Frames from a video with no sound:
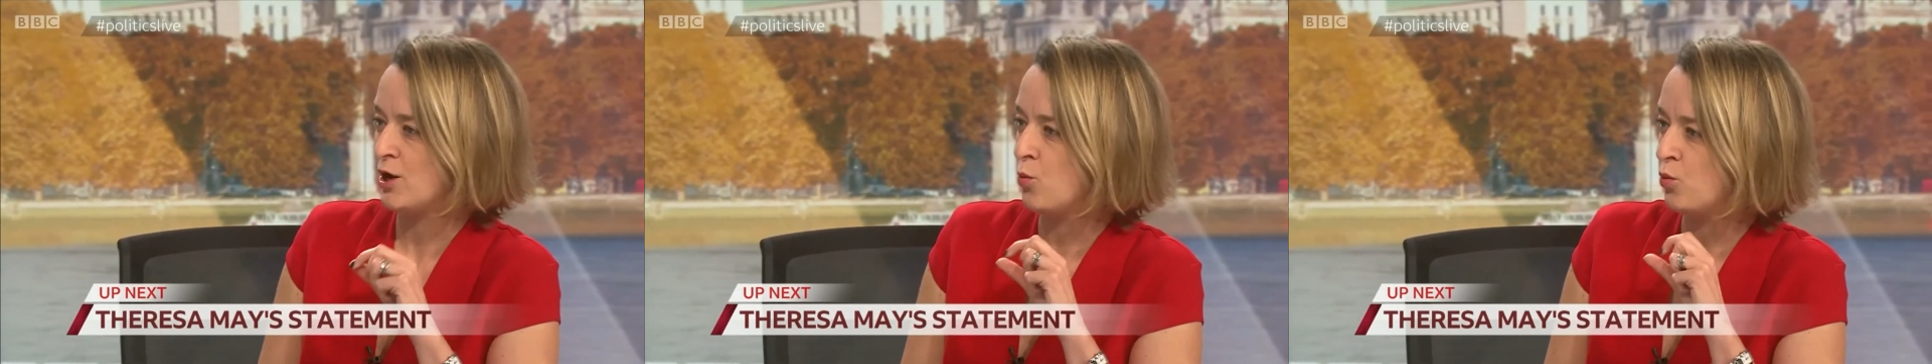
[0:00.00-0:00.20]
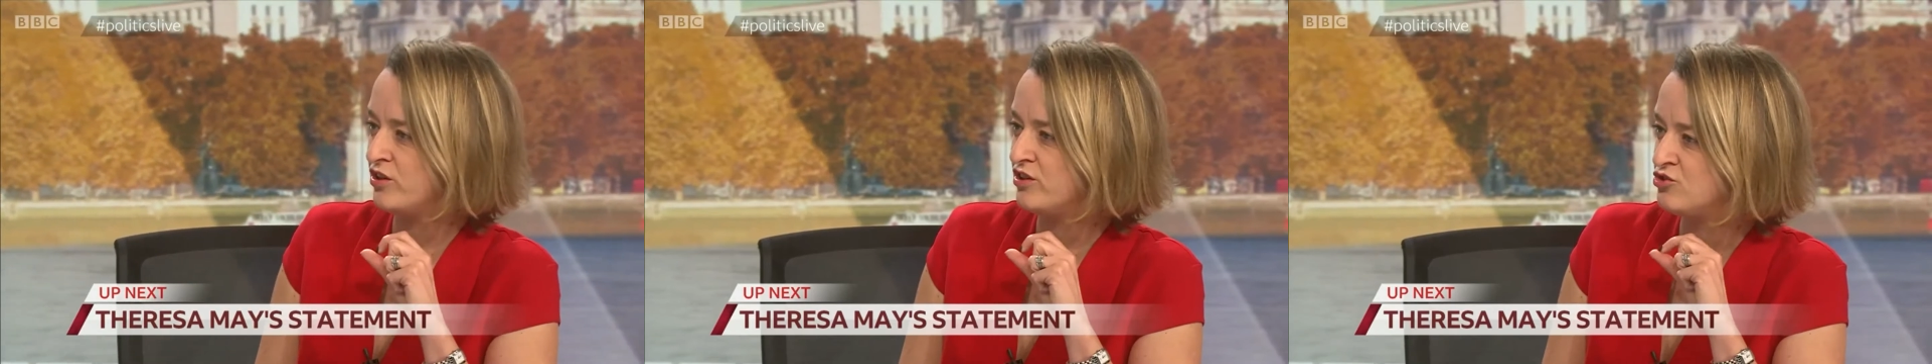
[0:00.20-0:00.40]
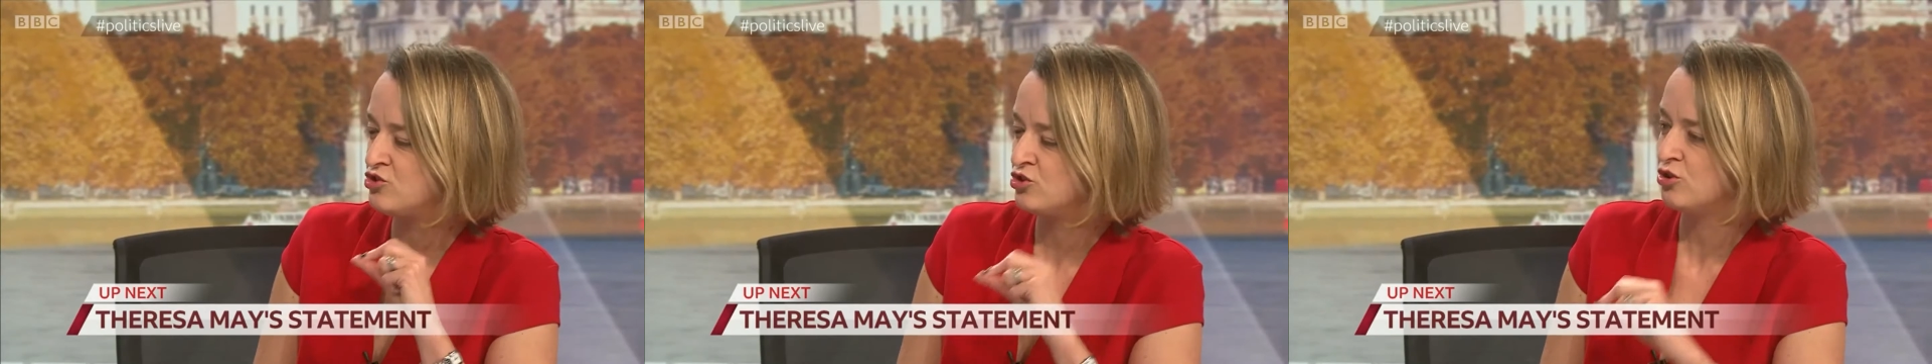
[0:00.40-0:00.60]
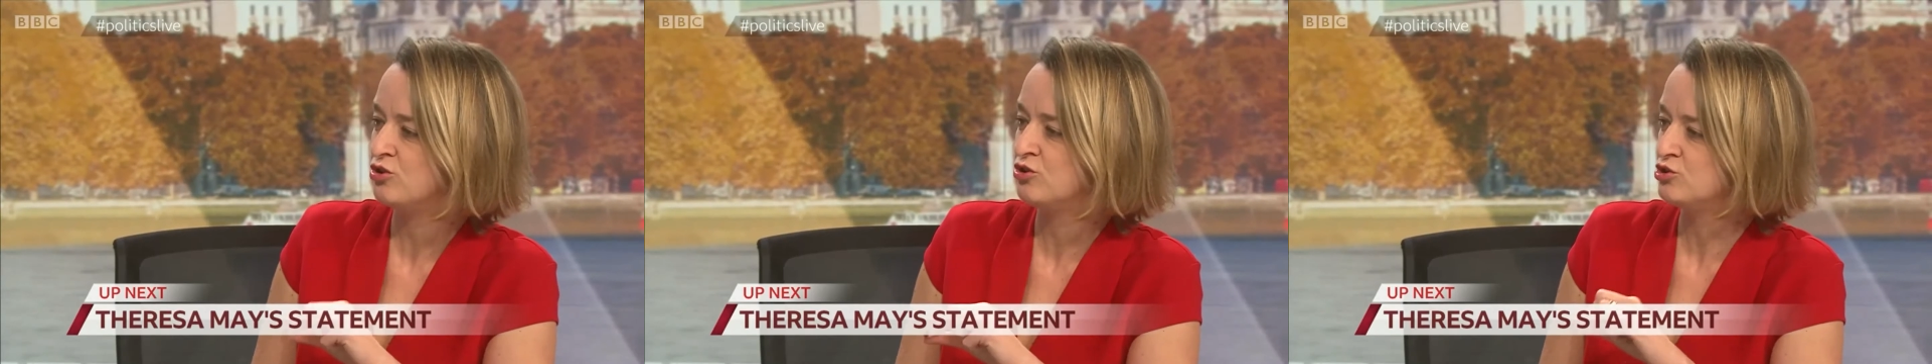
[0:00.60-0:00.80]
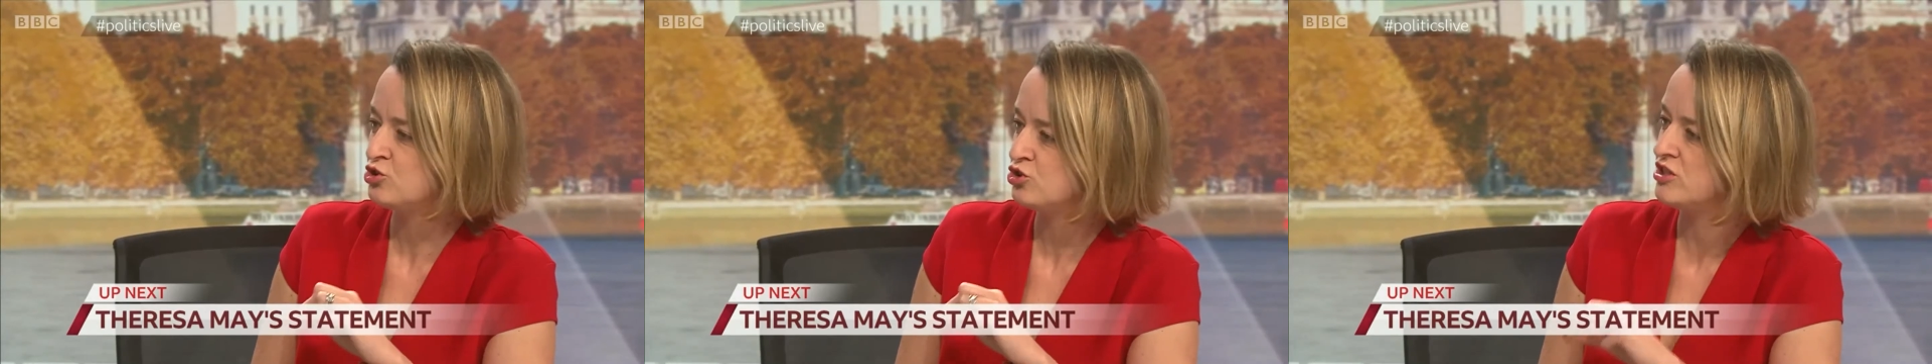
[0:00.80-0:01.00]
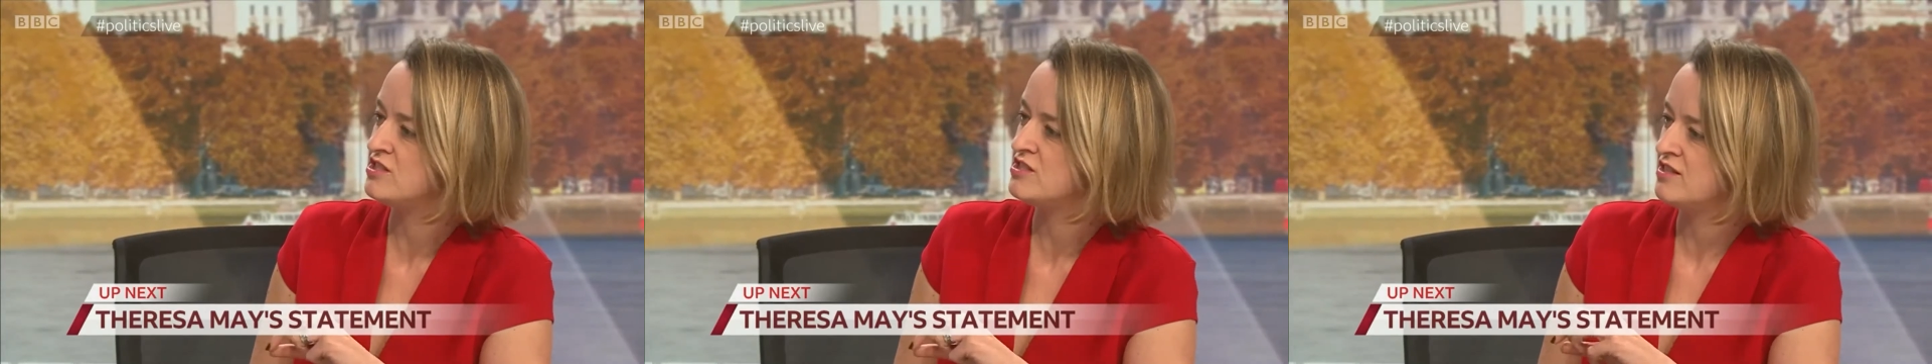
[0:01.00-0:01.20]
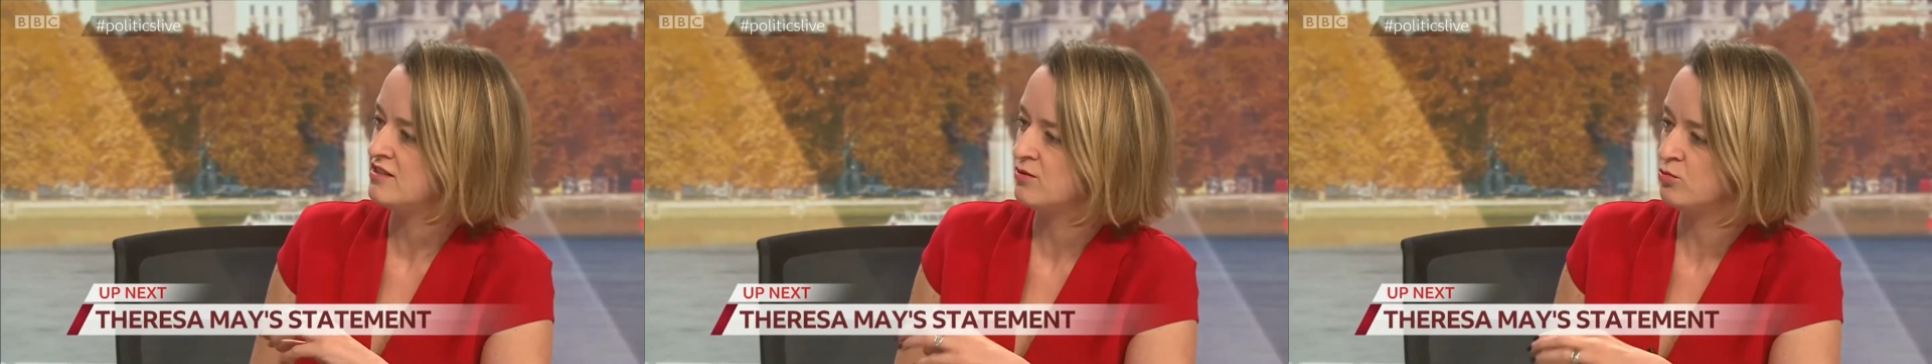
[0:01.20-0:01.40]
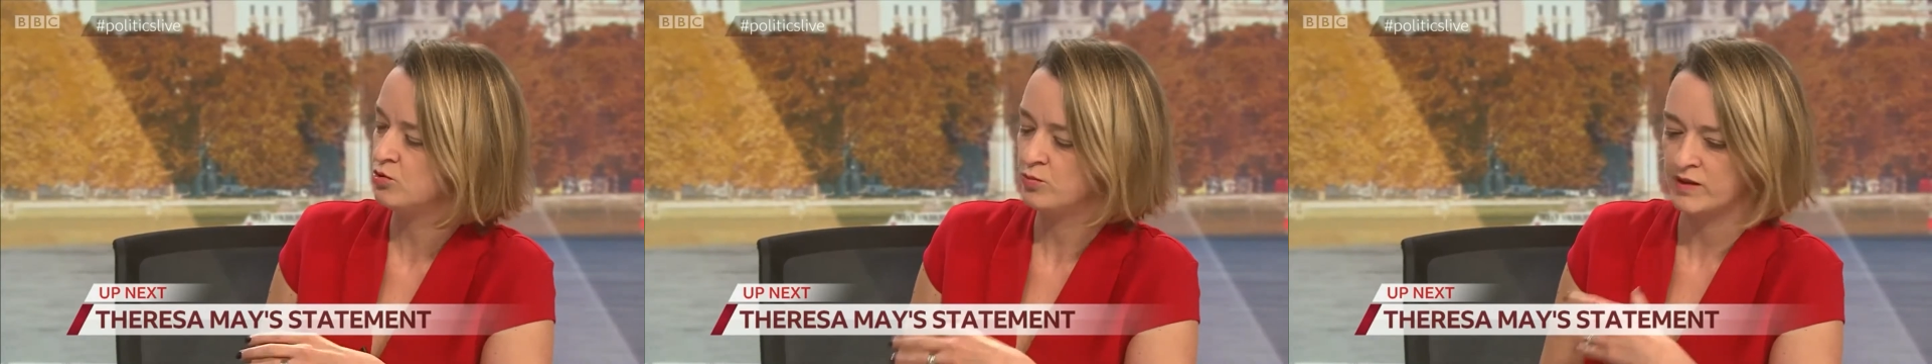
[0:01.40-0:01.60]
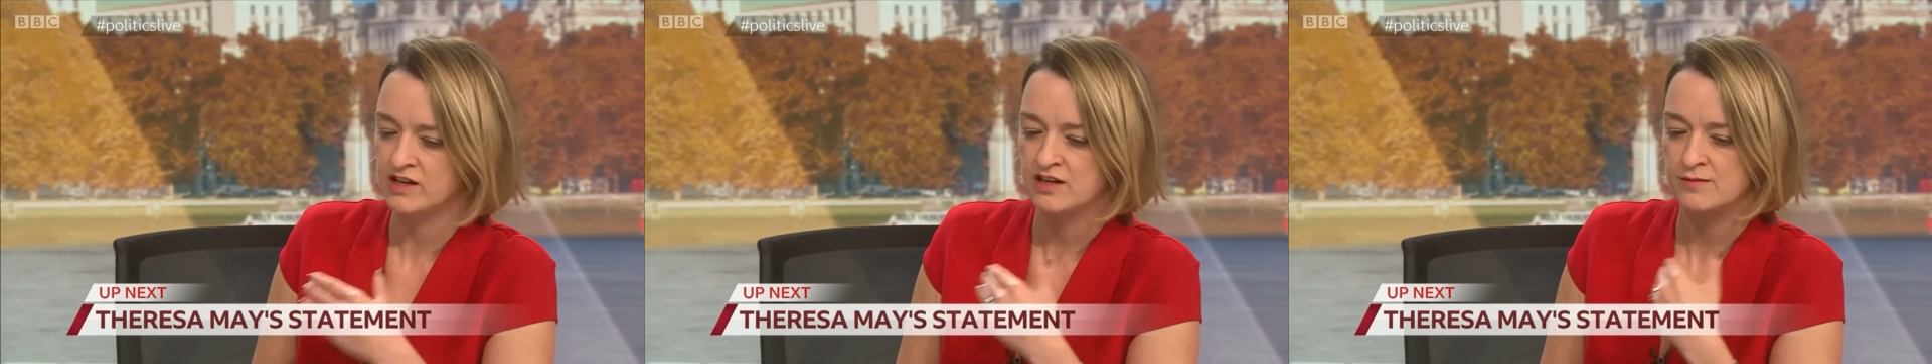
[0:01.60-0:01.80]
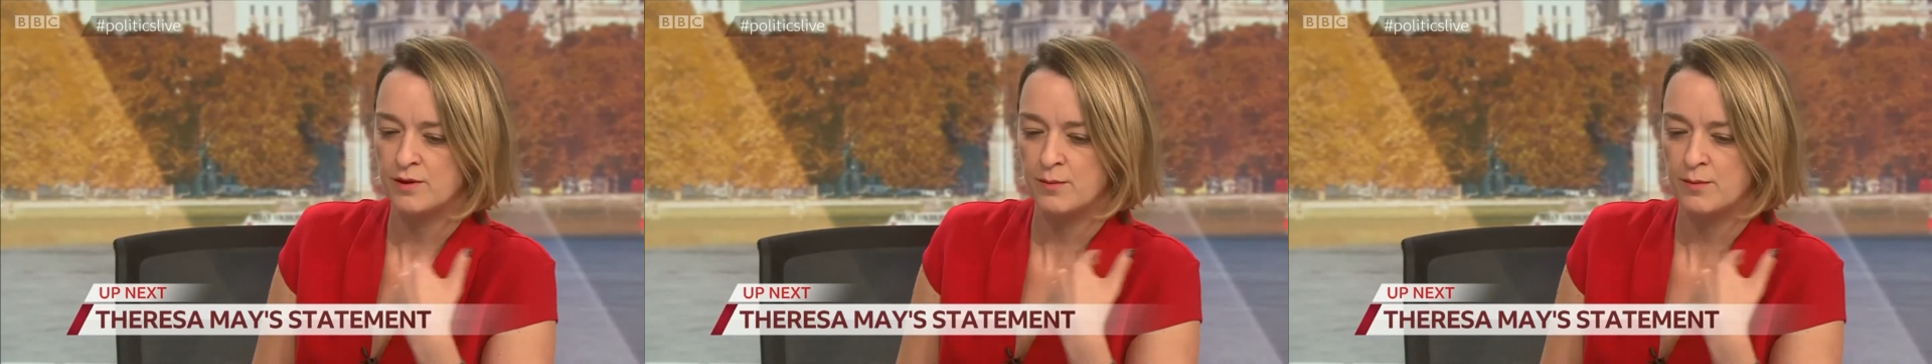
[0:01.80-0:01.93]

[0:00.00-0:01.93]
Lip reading: a withdrawal treaty that will become